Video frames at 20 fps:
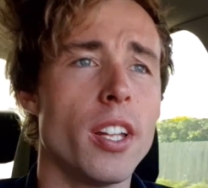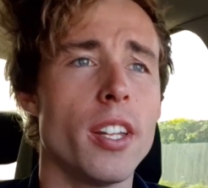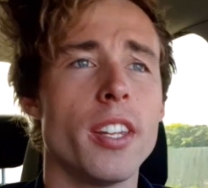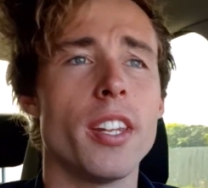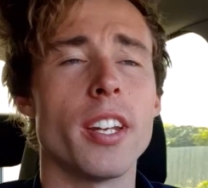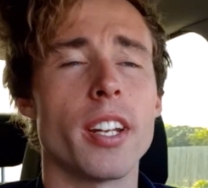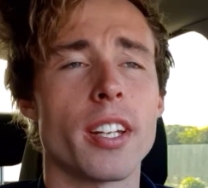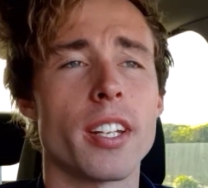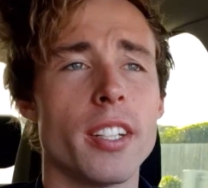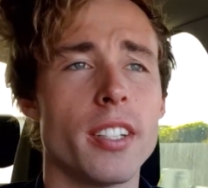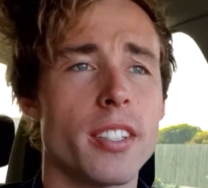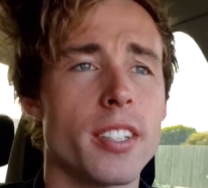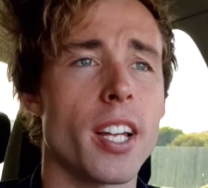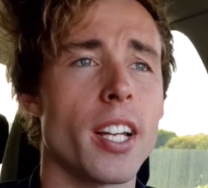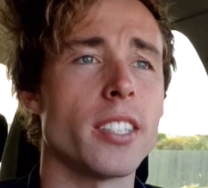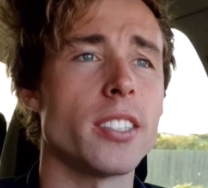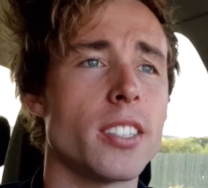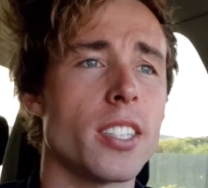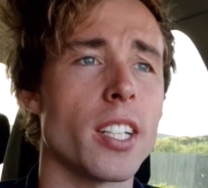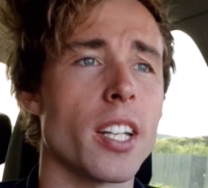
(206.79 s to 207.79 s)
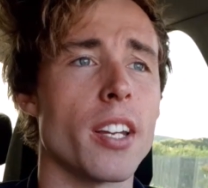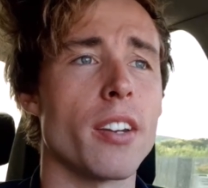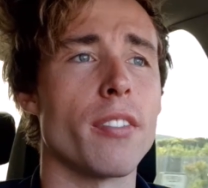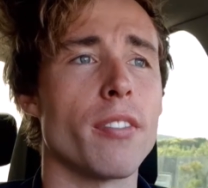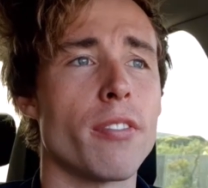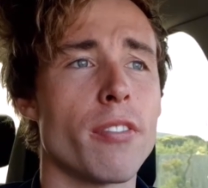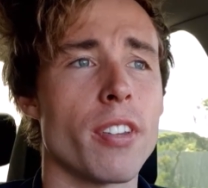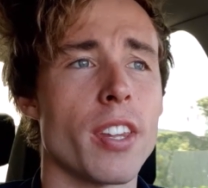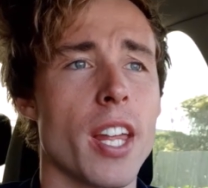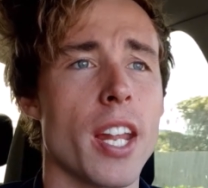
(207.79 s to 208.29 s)
that are contesting it
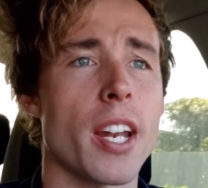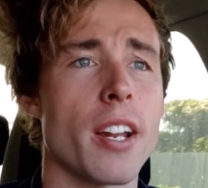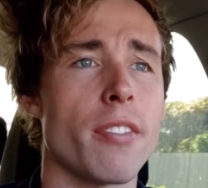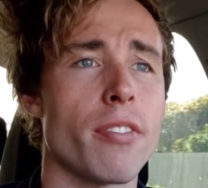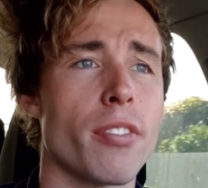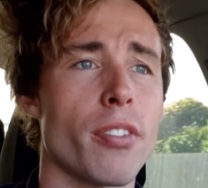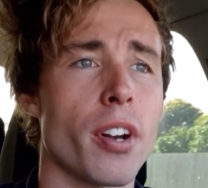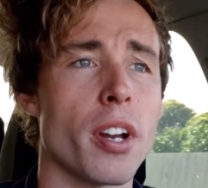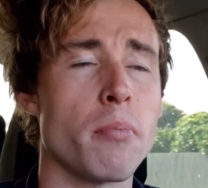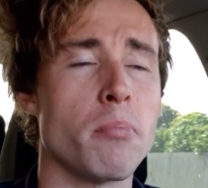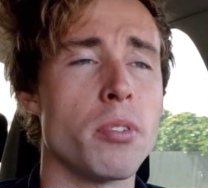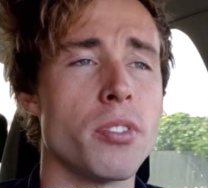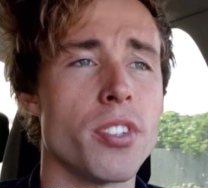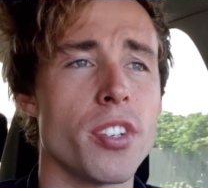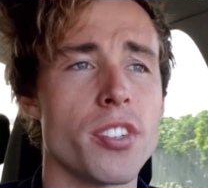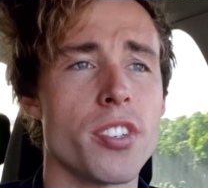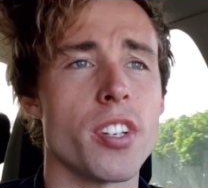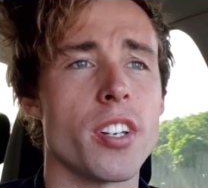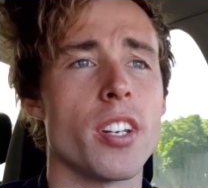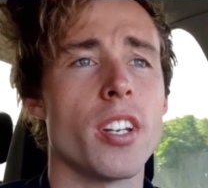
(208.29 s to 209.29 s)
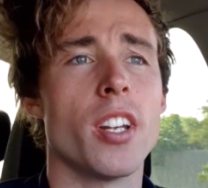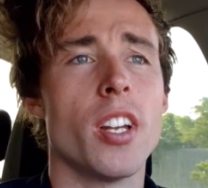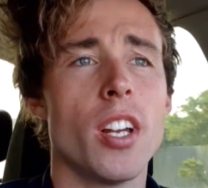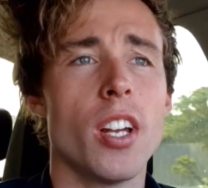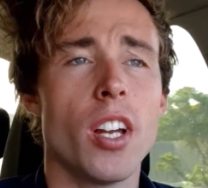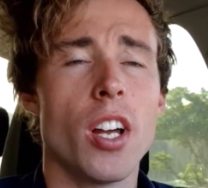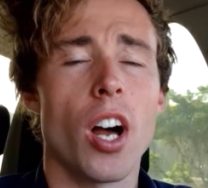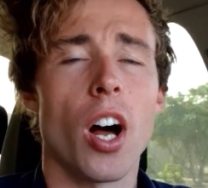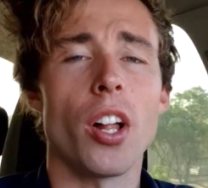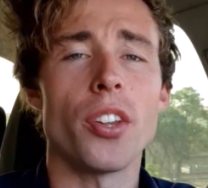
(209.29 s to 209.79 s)
for that F3 position.